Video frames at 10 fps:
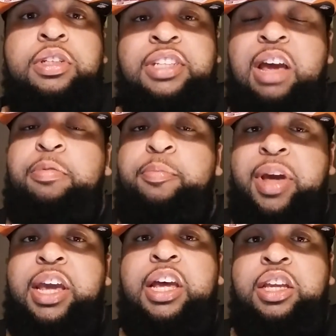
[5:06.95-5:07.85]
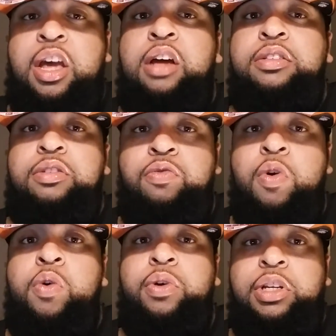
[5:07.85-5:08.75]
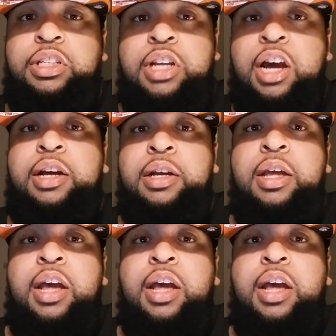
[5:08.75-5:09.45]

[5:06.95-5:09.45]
to Tampa Bay, a young